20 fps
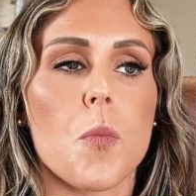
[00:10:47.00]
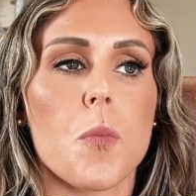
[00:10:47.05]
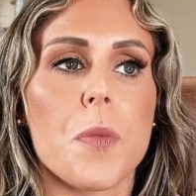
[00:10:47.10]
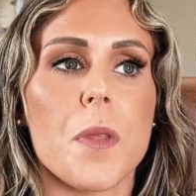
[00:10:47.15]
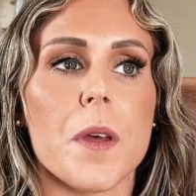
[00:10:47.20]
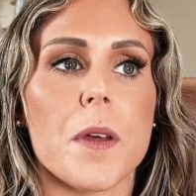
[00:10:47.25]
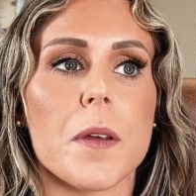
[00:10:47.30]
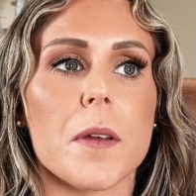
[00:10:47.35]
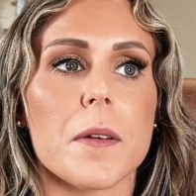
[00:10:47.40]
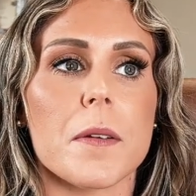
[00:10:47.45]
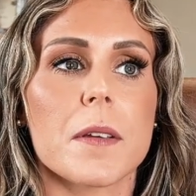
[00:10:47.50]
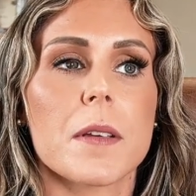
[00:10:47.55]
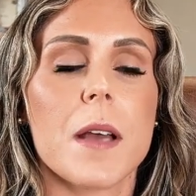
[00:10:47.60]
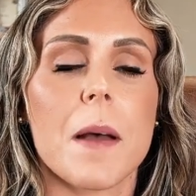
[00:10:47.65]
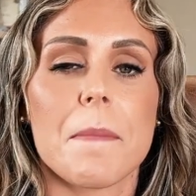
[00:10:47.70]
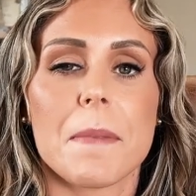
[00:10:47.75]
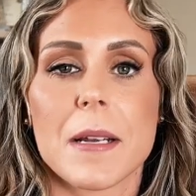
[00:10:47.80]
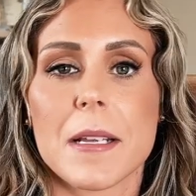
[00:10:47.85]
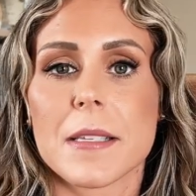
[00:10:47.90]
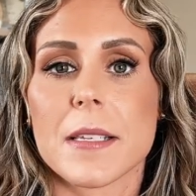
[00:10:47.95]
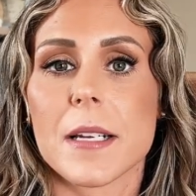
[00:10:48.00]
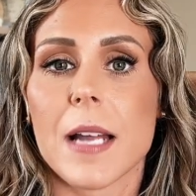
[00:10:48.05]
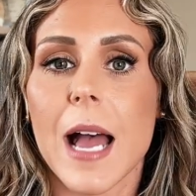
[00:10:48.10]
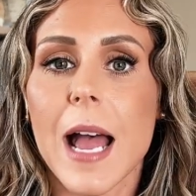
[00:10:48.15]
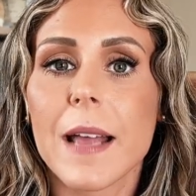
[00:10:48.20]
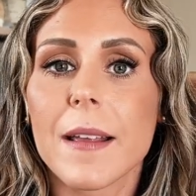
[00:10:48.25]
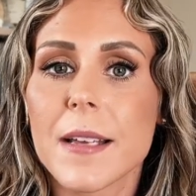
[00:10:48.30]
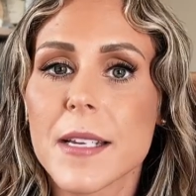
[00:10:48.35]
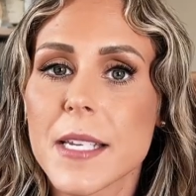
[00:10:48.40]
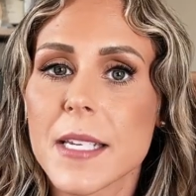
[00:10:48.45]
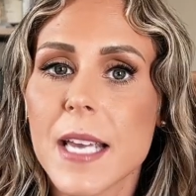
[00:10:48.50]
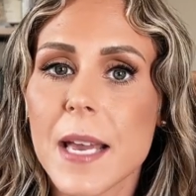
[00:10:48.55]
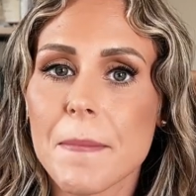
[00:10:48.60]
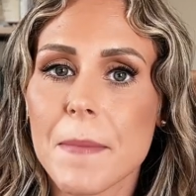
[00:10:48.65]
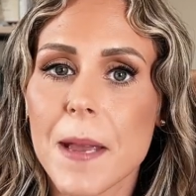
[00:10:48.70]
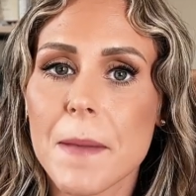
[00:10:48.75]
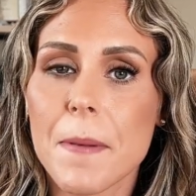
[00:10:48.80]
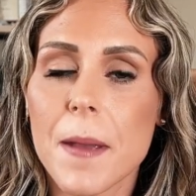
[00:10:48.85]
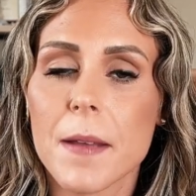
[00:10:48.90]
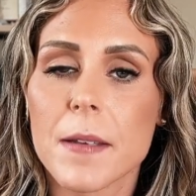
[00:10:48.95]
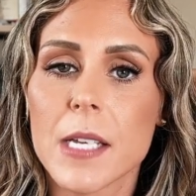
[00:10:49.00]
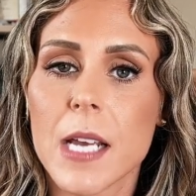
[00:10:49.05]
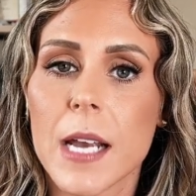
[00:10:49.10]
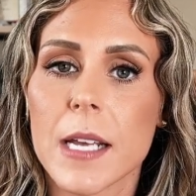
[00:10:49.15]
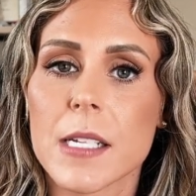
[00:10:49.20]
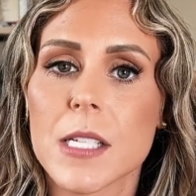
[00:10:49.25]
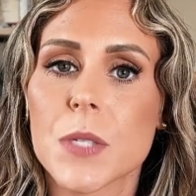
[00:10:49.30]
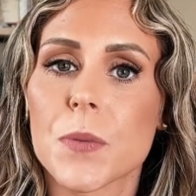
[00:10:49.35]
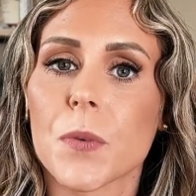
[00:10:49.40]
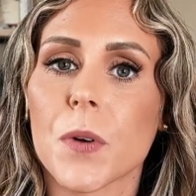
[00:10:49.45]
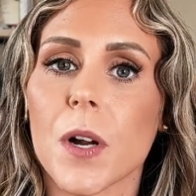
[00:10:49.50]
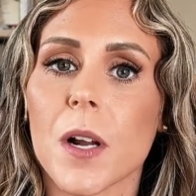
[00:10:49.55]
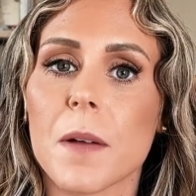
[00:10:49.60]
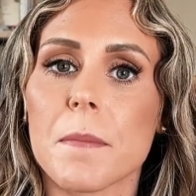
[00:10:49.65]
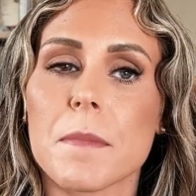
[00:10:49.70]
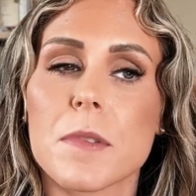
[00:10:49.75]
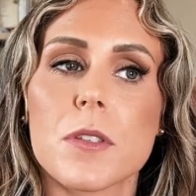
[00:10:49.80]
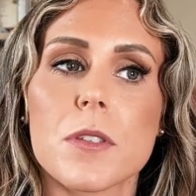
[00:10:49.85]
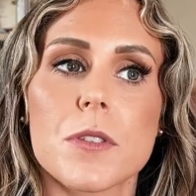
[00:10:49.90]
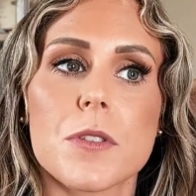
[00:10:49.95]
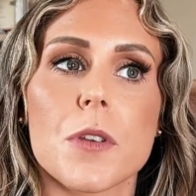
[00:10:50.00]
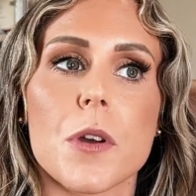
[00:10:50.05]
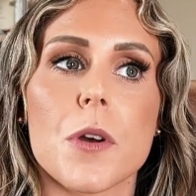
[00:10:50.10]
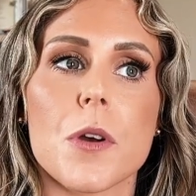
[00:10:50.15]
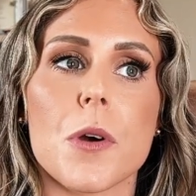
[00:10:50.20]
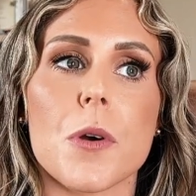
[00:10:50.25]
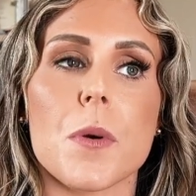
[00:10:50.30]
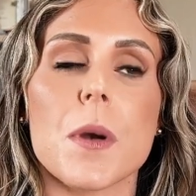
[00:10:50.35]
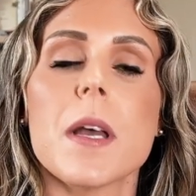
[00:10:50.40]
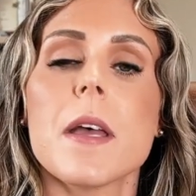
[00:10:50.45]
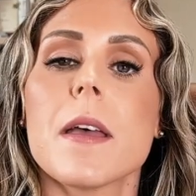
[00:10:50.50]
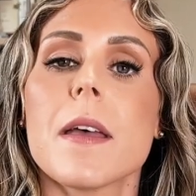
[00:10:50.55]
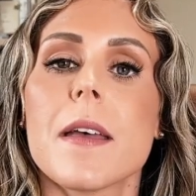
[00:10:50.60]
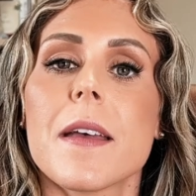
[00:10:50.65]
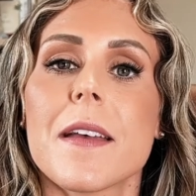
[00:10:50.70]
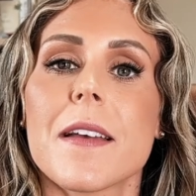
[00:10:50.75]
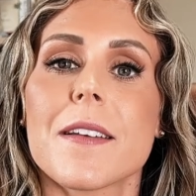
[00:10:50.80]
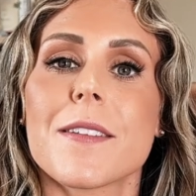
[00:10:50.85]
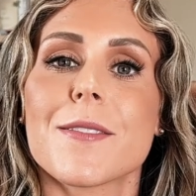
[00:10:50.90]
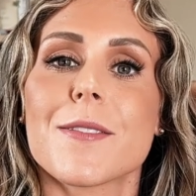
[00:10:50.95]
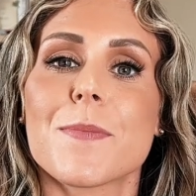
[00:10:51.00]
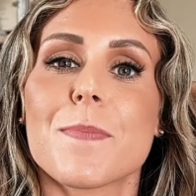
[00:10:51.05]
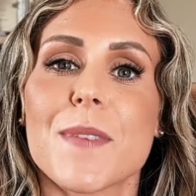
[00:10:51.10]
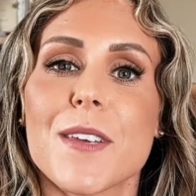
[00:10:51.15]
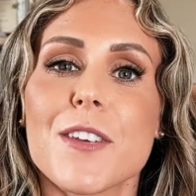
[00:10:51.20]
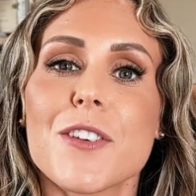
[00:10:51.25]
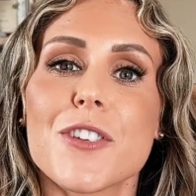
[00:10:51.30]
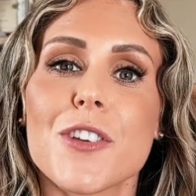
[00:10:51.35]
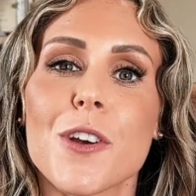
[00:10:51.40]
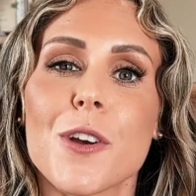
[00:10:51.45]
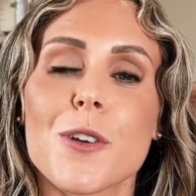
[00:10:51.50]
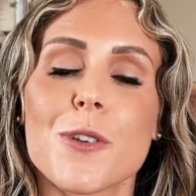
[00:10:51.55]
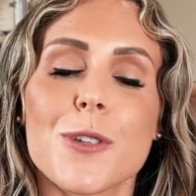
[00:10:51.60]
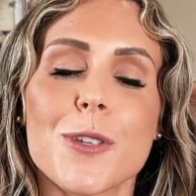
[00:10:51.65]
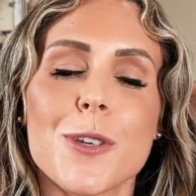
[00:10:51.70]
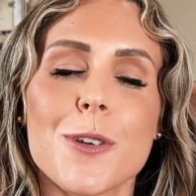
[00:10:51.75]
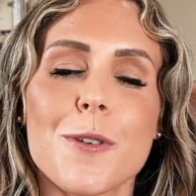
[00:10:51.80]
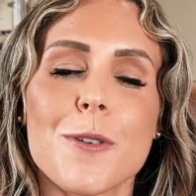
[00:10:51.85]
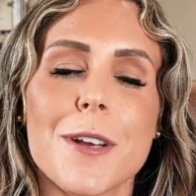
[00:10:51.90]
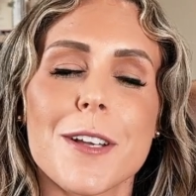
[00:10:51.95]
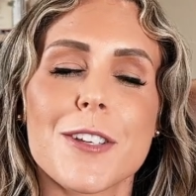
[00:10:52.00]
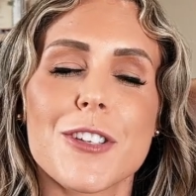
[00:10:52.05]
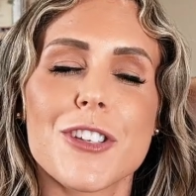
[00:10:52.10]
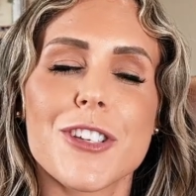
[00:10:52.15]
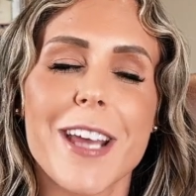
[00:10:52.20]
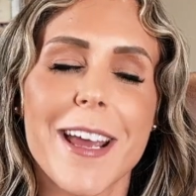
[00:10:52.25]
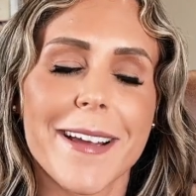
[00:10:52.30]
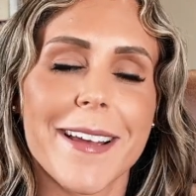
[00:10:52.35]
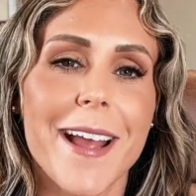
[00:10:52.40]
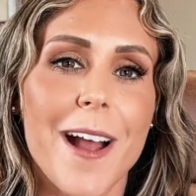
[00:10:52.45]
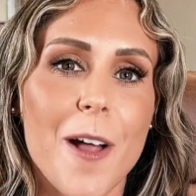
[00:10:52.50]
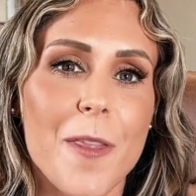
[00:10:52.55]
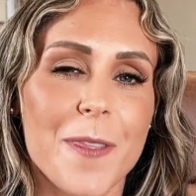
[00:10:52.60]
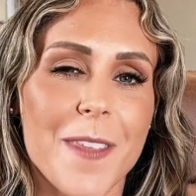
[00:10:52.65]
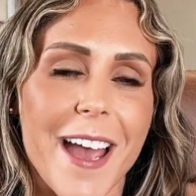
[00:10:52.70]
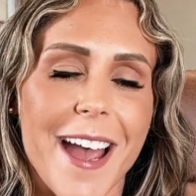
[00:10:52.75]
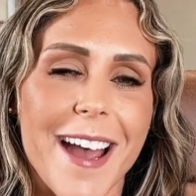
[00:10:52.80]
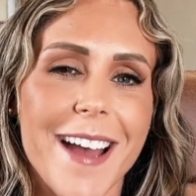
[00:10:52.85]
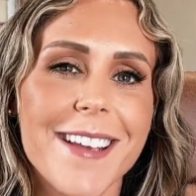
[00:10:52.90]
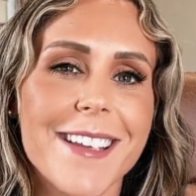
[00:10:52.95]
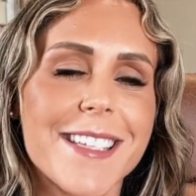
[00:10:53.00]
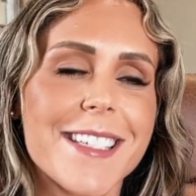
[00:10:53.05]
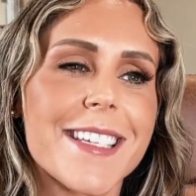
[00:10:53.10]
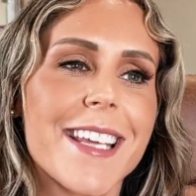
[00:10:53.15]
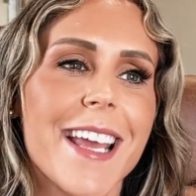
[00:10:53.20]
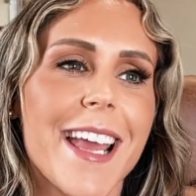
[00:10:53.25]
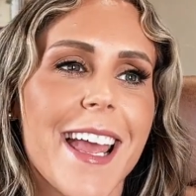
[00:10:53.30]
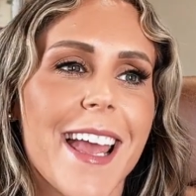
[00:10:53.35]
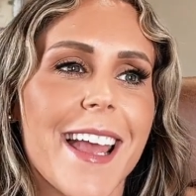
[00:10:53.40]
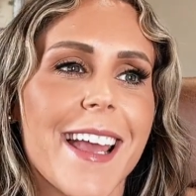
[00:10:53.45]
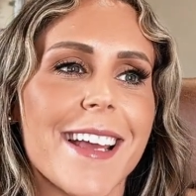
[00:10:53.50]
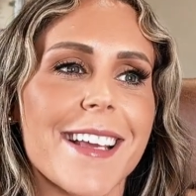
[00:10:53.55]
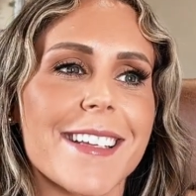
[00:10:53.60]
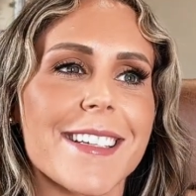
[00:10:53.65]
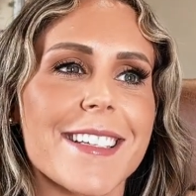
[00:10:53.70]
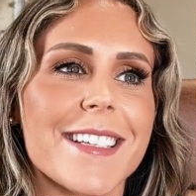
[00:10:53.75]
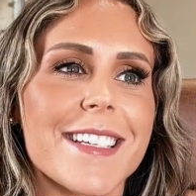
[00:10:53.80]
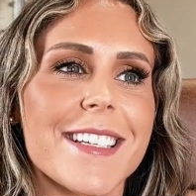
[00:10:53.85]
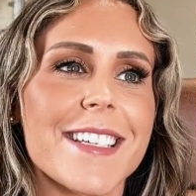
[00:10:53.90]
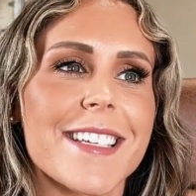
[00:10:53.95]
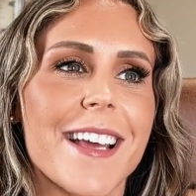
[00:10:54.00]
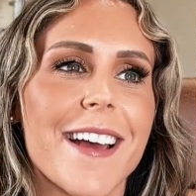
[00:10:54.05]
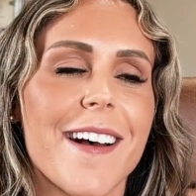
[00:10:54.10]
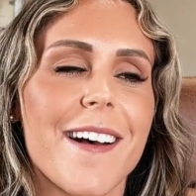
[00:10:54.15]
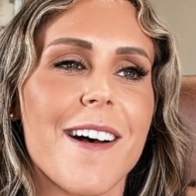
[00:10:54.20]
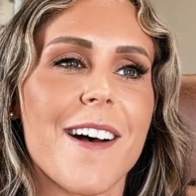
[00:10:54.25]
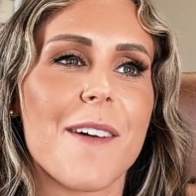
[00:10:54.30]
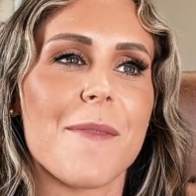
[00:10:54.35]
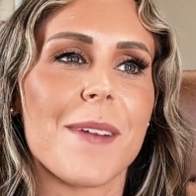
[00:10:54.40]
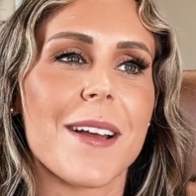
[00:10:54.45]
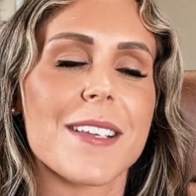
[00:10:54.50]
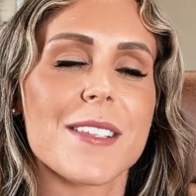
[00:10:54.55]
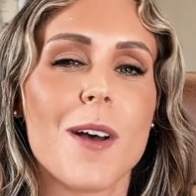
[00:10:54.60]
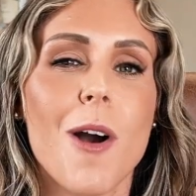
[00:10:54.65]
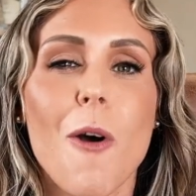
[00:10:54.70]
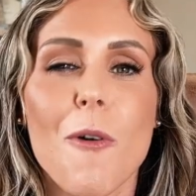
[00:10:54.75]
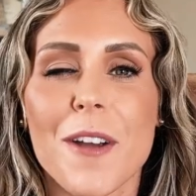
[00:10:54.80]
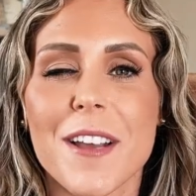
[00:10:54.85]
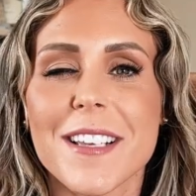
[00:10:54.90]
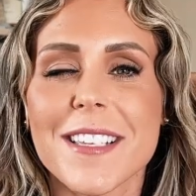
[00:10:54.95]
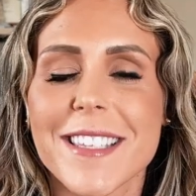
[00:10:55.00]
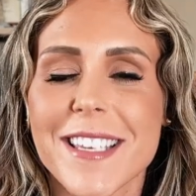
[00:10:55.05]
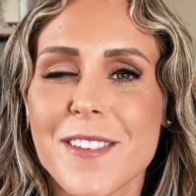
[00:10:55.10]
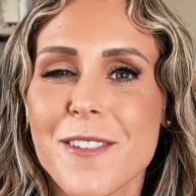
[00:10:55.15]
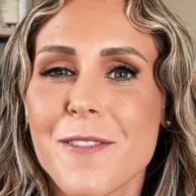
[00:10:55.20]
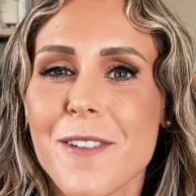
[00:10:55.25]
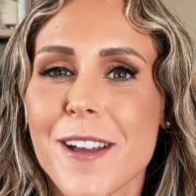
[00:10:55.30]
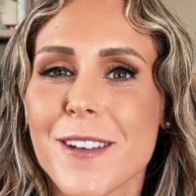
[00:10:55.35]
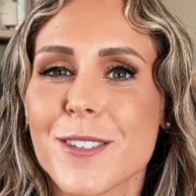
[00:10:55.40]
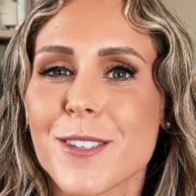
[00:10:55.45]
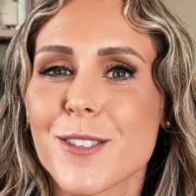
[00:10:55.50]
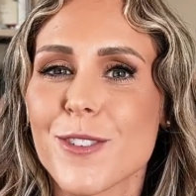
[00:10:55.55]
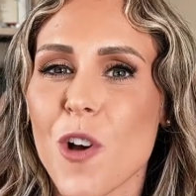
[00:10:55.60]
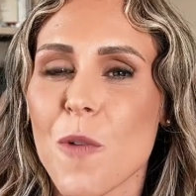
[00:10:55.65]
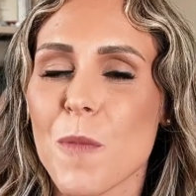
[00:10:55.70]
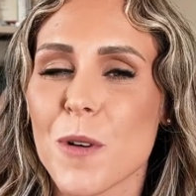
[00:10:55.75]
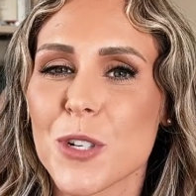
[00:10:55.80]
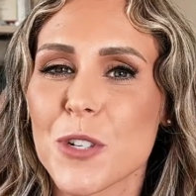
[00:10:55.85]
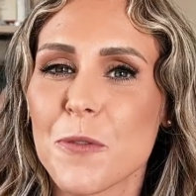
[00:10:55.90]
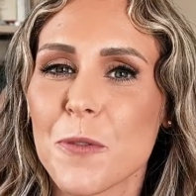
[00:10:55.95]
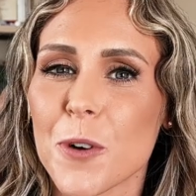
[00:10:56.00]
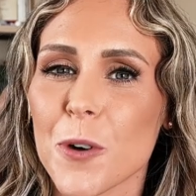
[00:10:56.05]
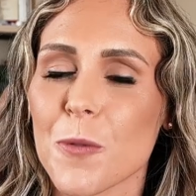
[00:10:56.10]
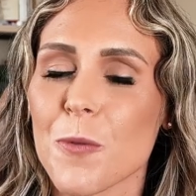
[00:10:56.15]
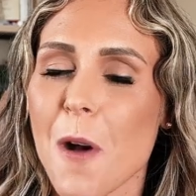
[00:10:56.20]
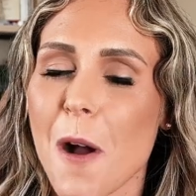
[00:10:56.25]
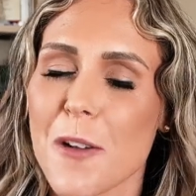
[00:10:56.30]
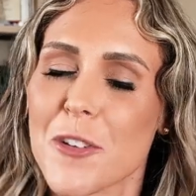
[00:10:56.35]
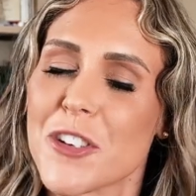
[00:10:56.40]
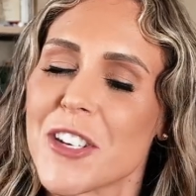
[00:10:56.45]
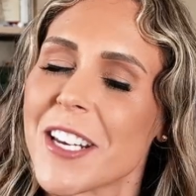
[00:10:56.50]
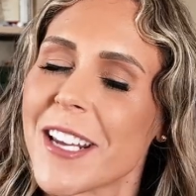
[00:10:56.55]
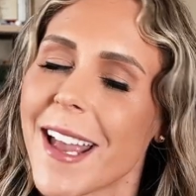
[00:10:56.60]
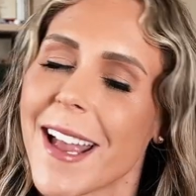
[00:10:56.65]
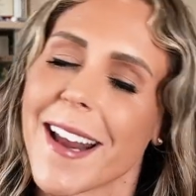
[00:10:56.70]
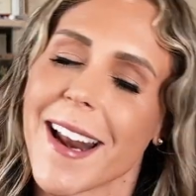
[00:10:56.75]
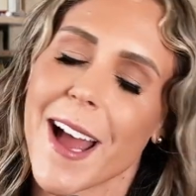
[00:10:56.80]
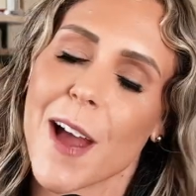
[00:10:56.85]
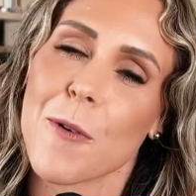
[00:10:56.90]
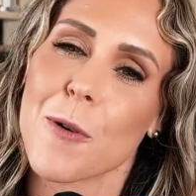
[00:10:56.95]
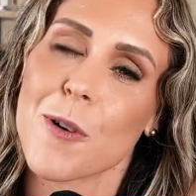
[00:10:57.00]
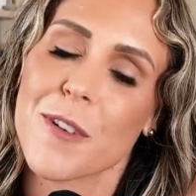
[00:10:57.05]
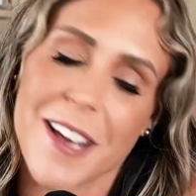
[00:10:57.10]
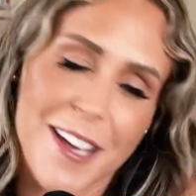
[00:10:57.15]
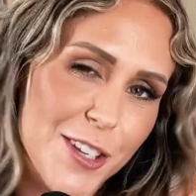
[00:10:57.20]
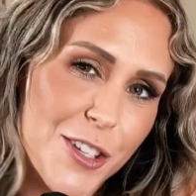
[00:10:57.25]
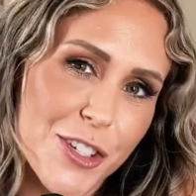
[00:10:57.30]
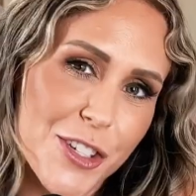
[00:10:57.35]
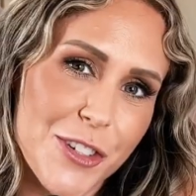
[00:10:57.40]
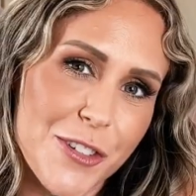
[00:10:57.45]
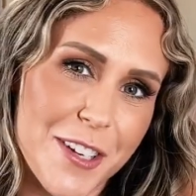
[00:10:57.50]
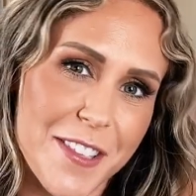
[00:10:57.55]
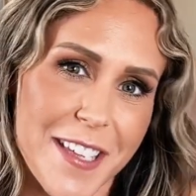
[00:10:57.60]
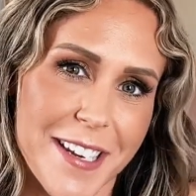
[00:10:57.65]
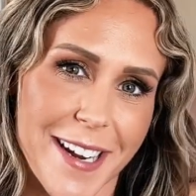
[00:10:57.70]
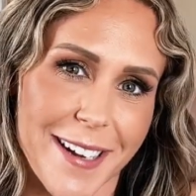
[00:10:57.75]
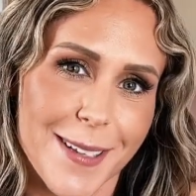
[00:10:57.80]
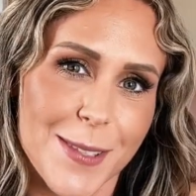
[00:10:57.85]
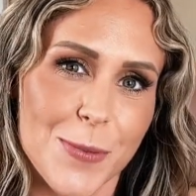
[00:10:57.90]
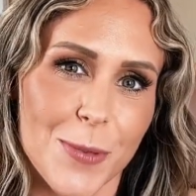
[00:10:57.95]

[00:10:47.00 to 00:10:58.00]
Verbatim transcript: the companies that I like to get my peptides from. So be sure to check out that. And um, as always, thank you guys so much for watching, and I will catch you in the next